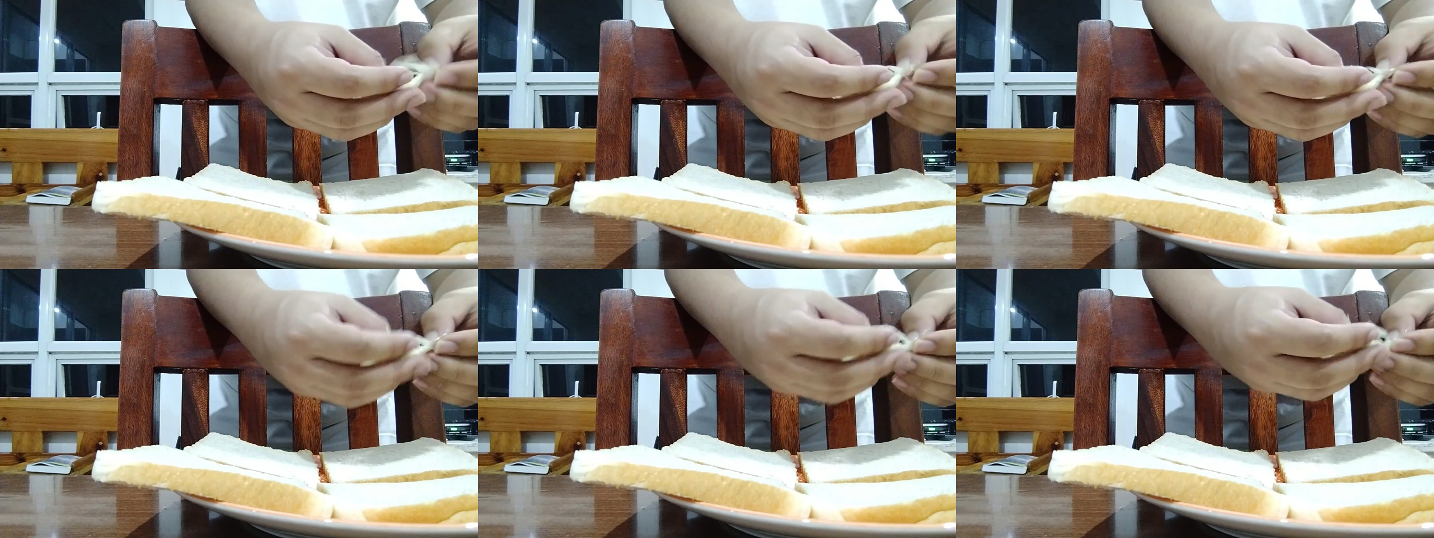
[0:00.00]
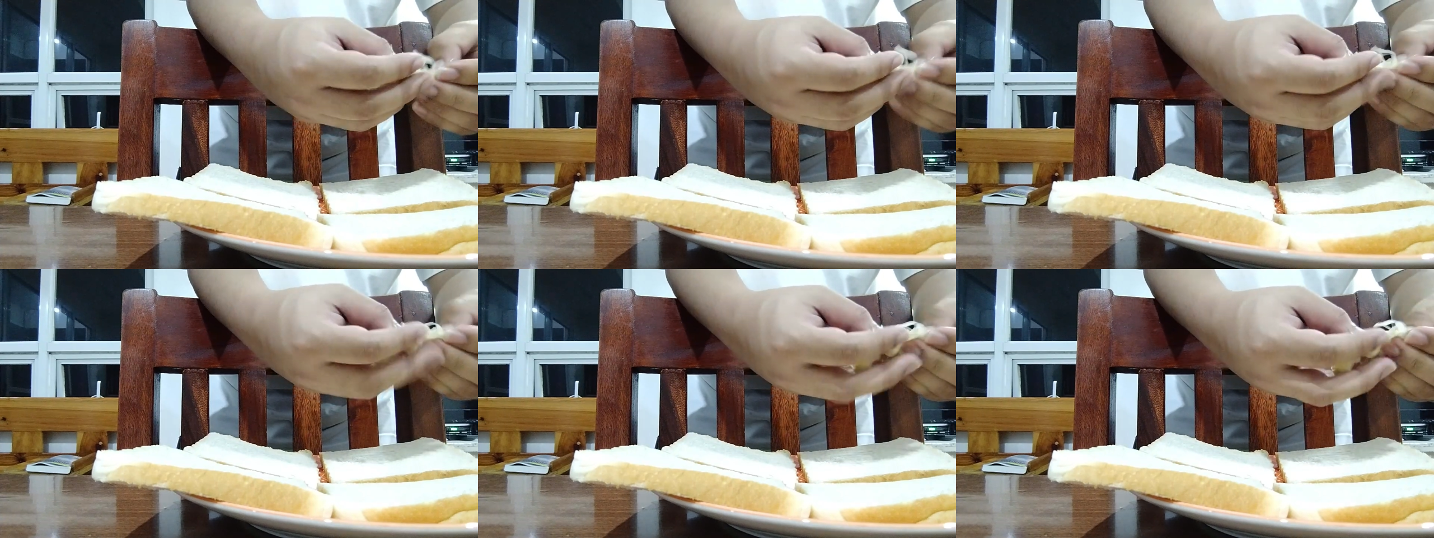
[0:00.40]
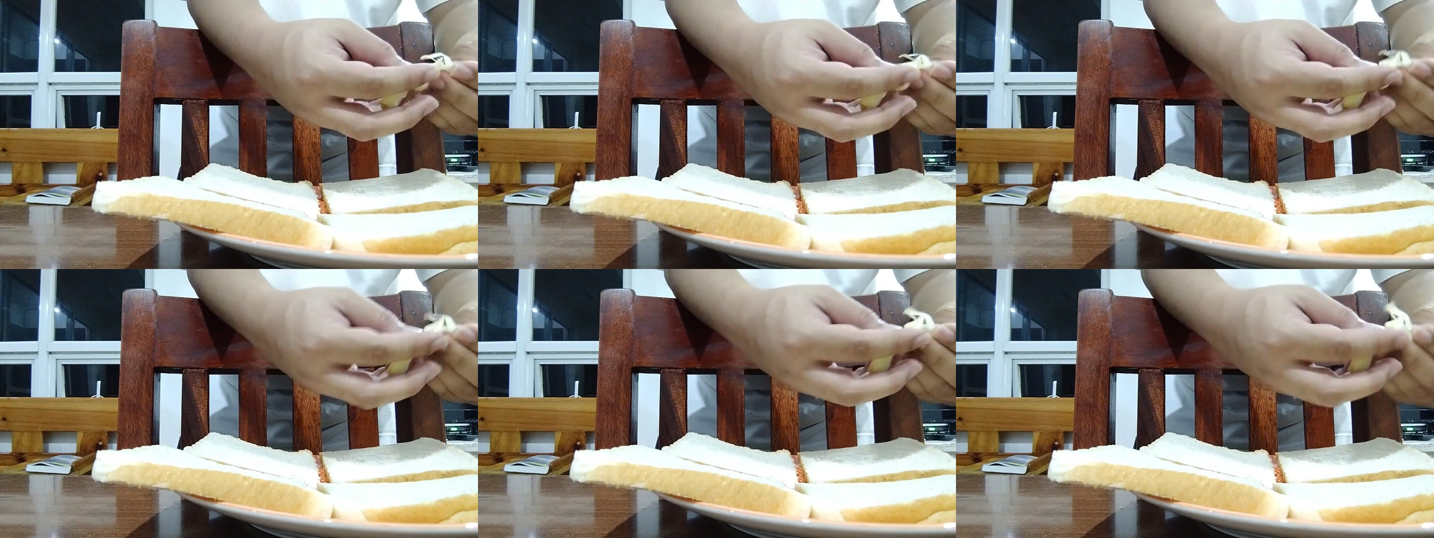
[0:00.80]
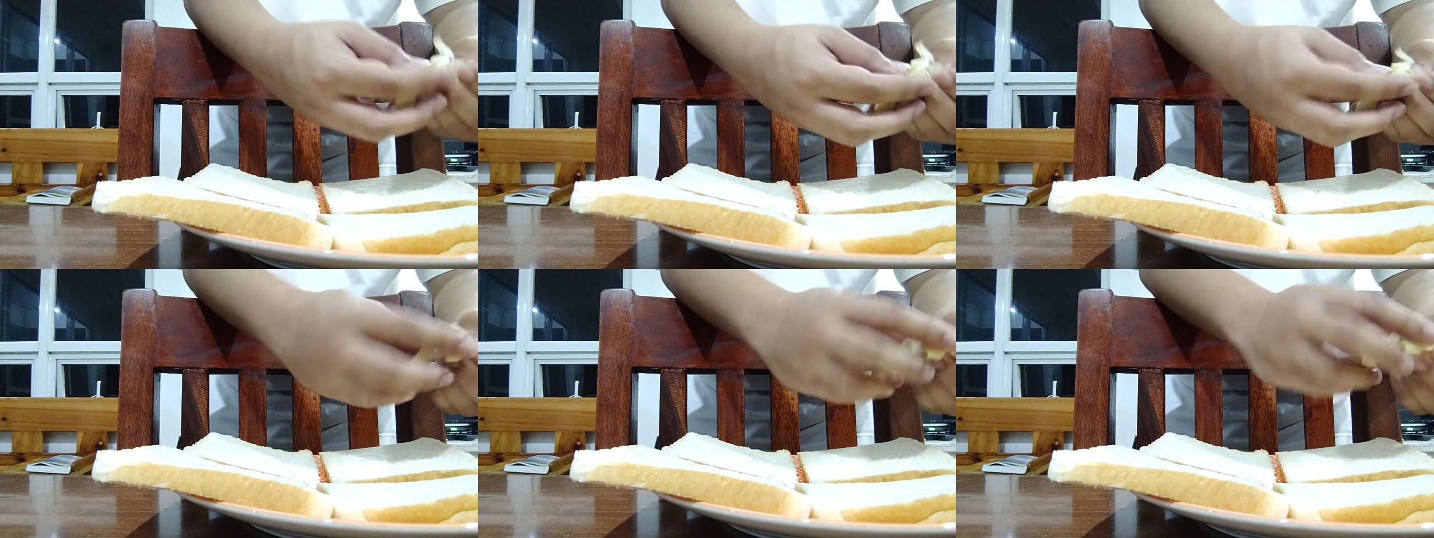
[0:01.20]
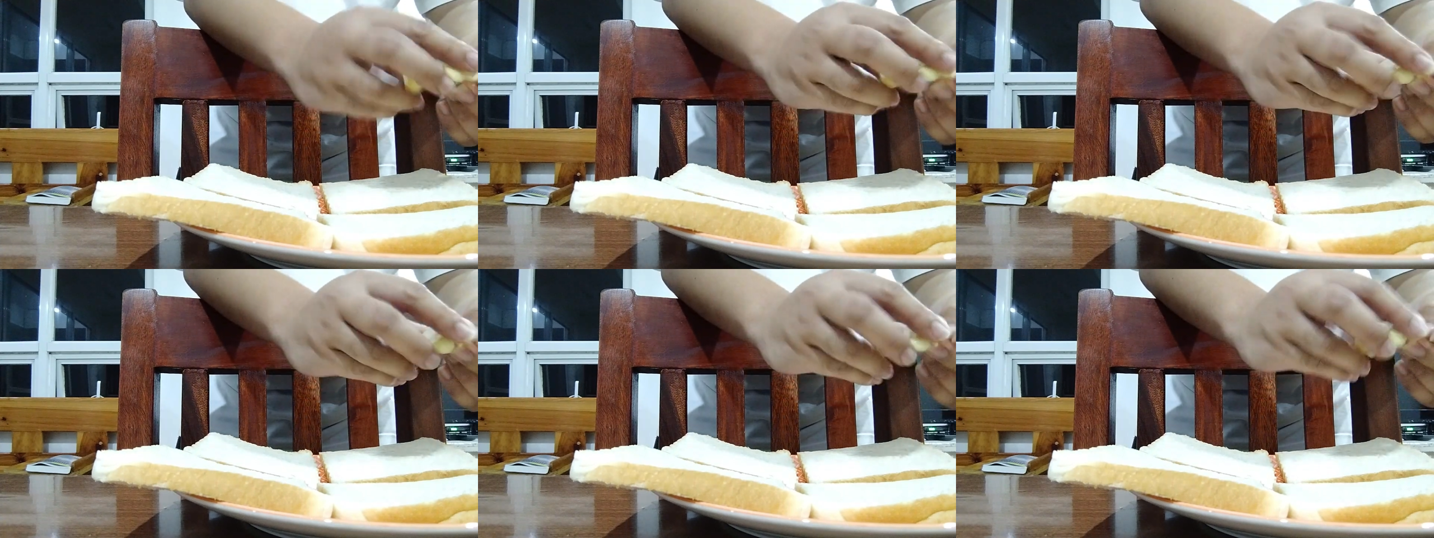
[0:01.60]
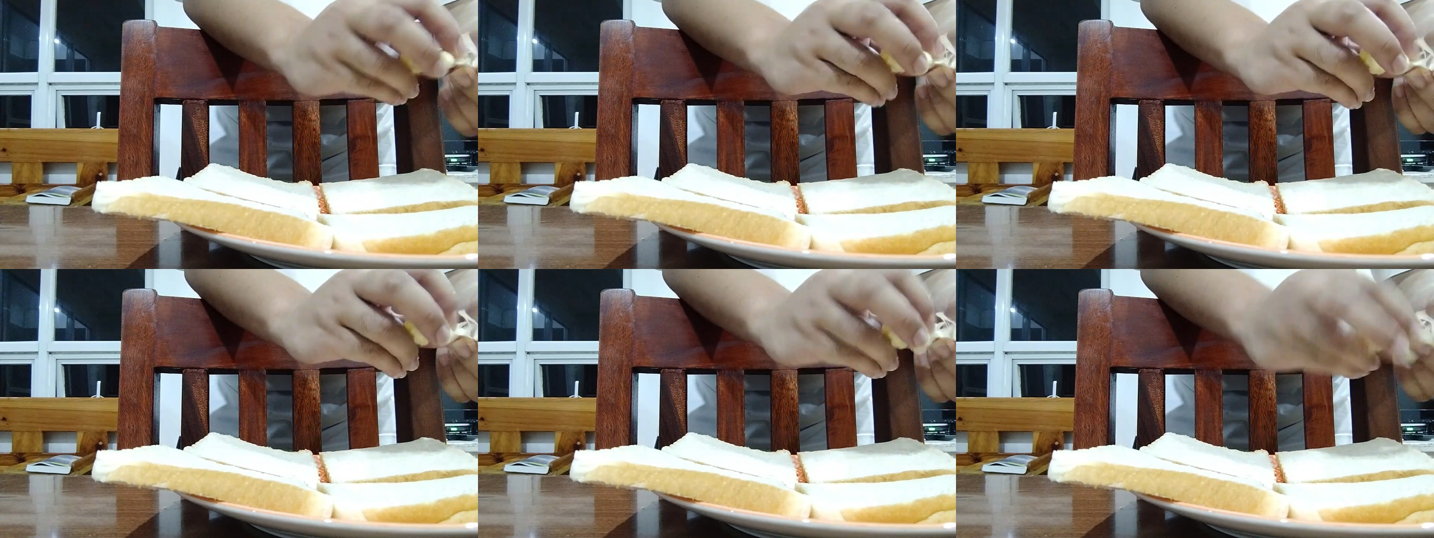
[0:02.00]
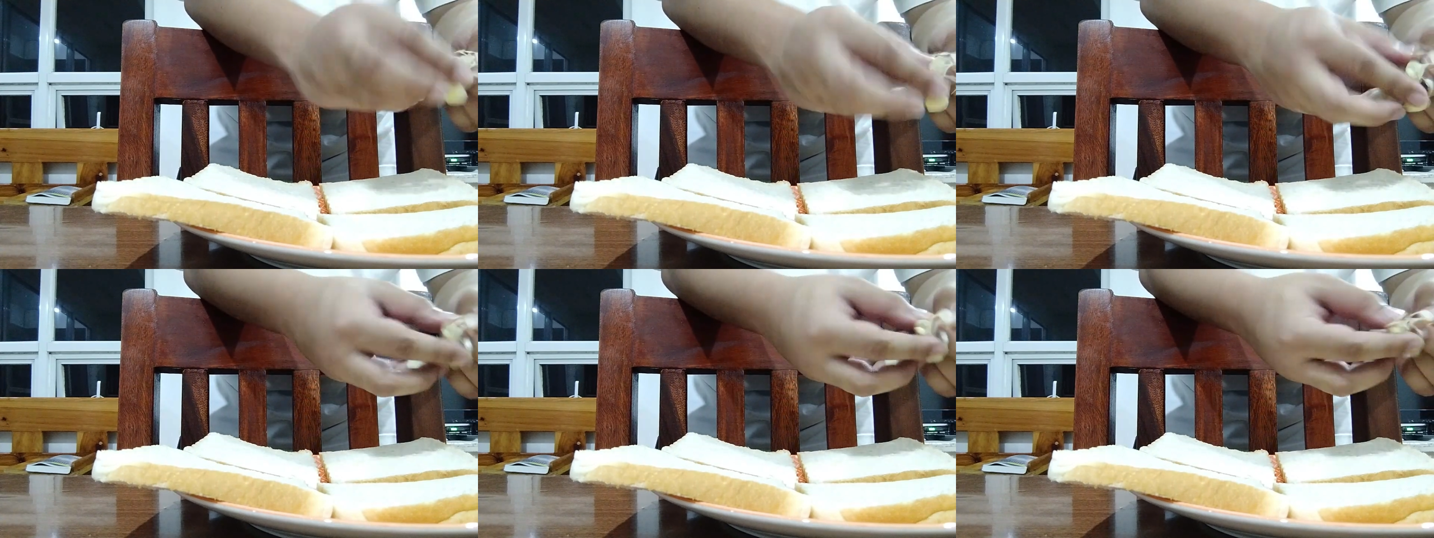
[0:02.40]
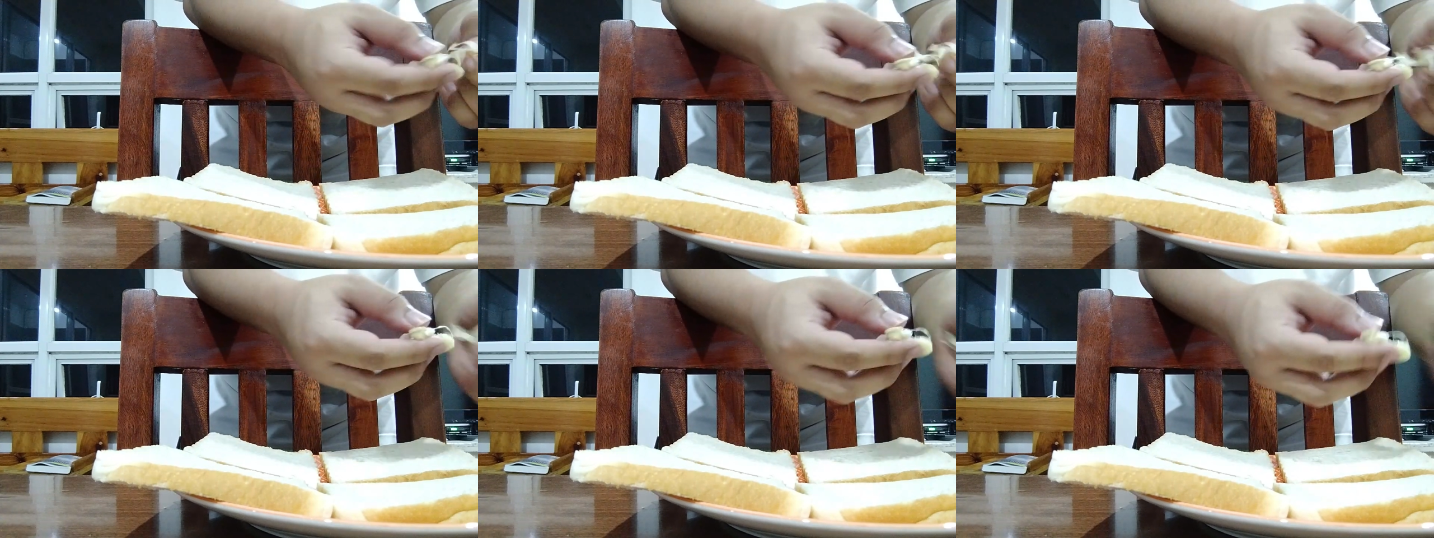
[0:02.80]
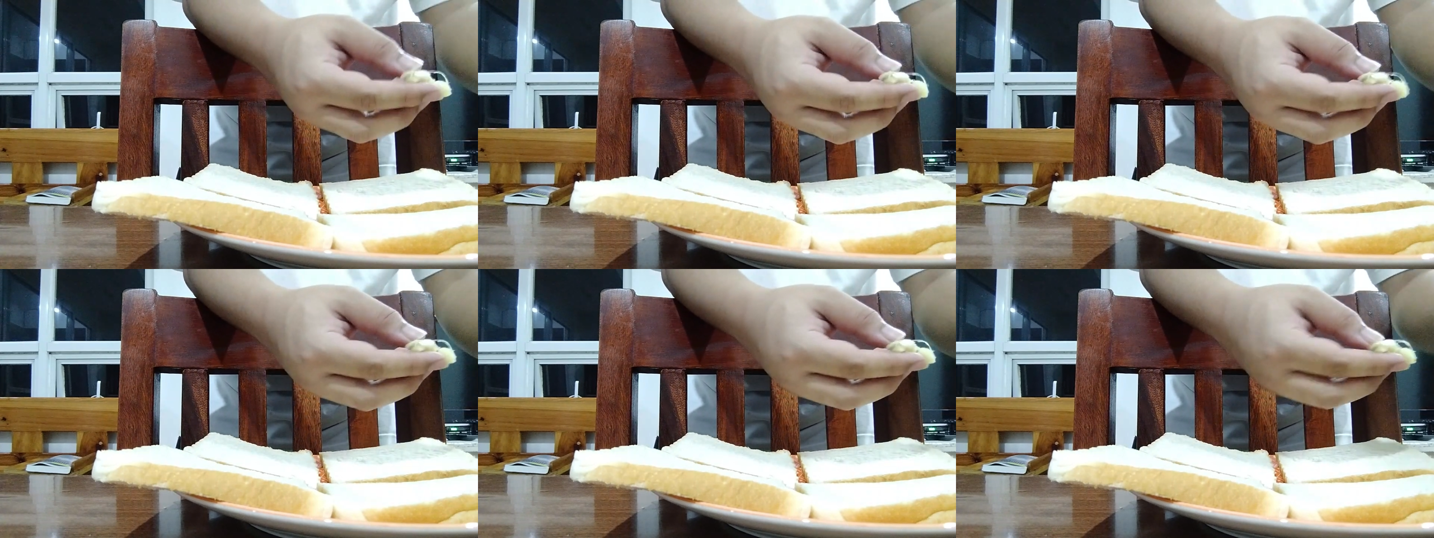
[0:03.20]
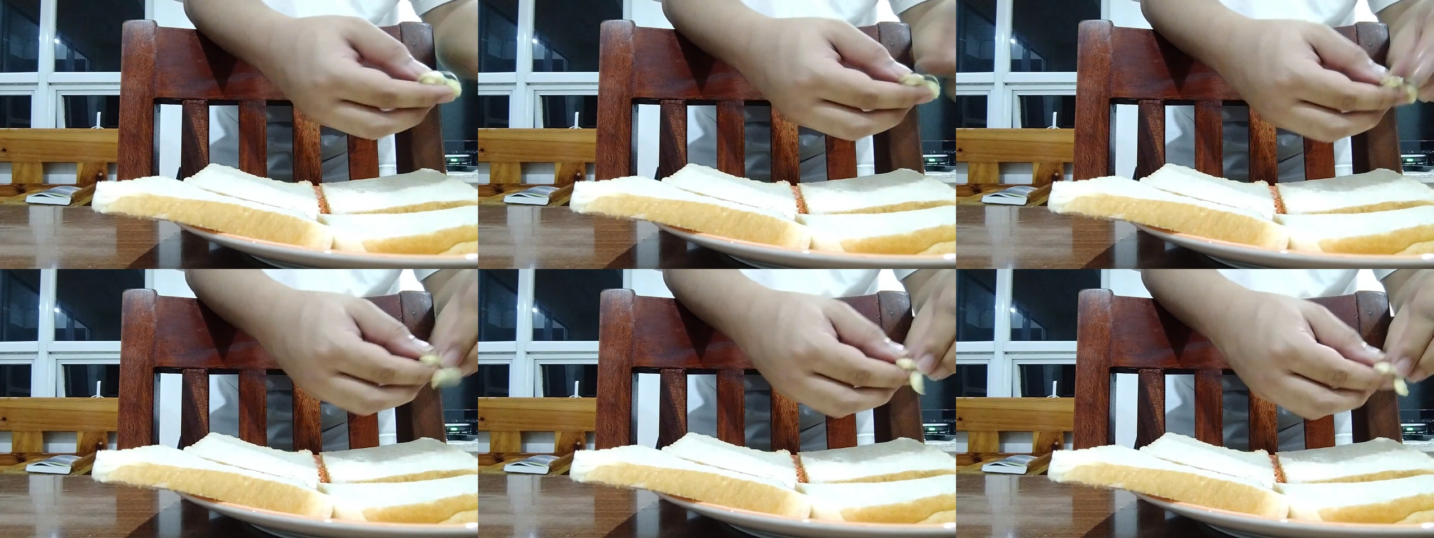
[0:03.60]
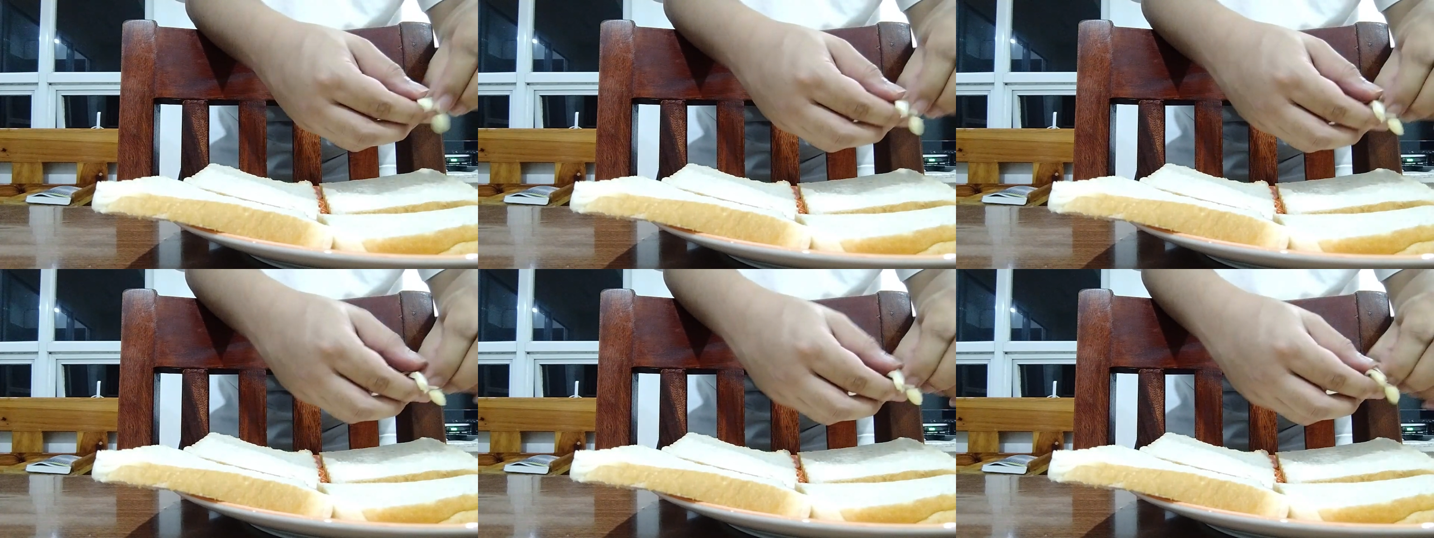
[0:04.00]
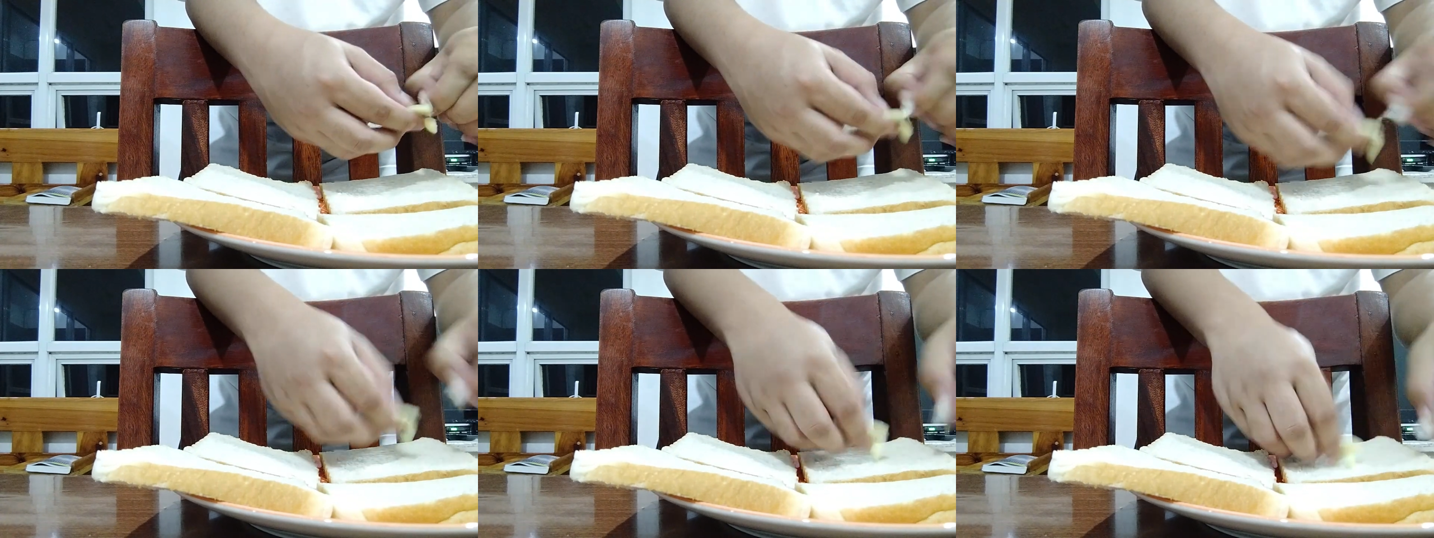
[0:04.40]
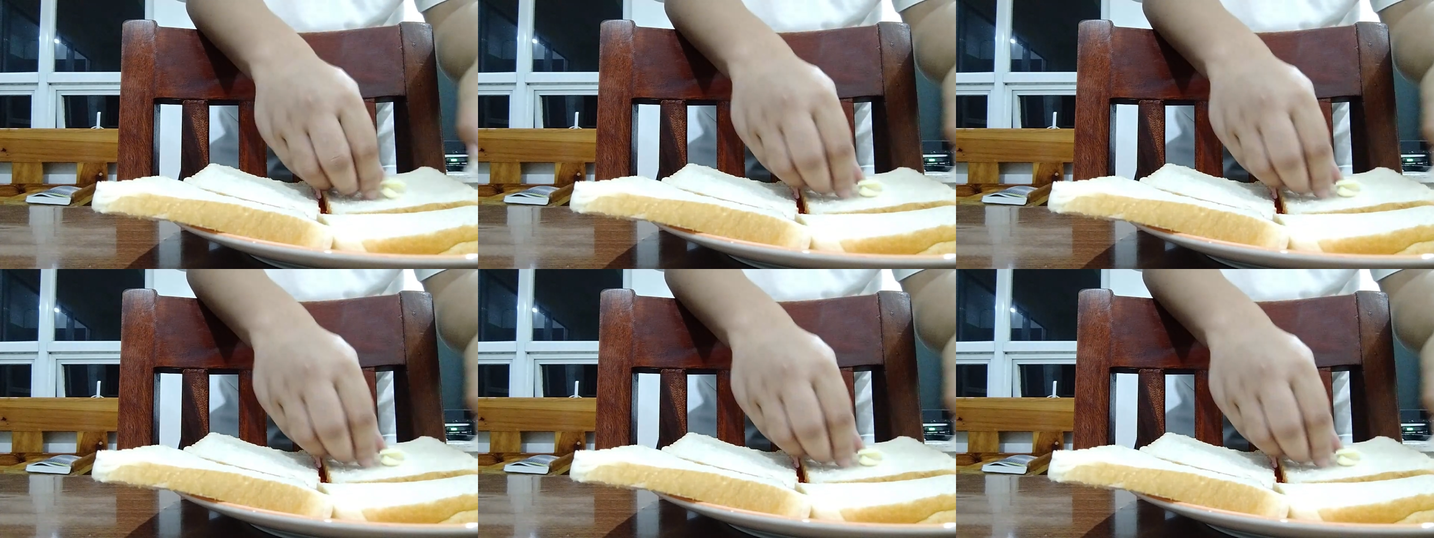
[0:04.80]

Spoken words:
[unreadable: no face in view]